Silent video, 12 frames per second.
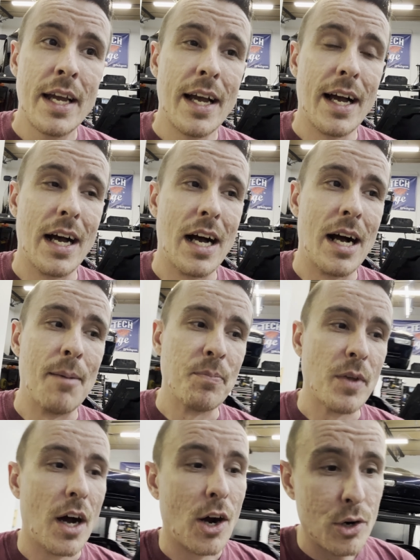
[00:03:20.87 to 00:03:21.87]

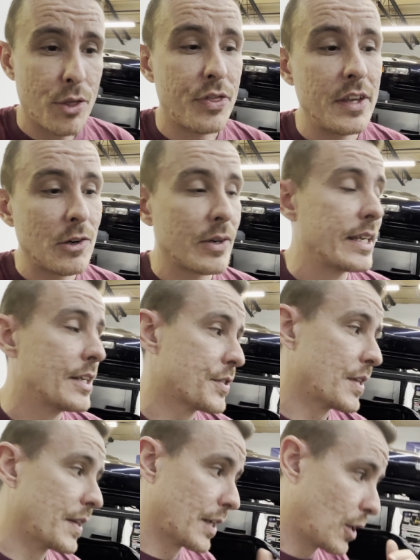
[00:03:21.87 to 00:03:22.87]
Our theory is
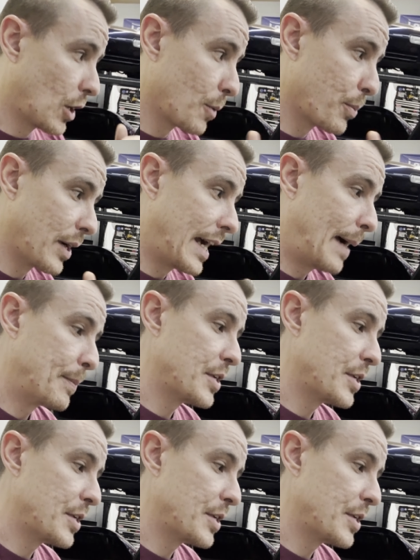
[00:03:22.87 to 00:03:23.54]
that the car perhaps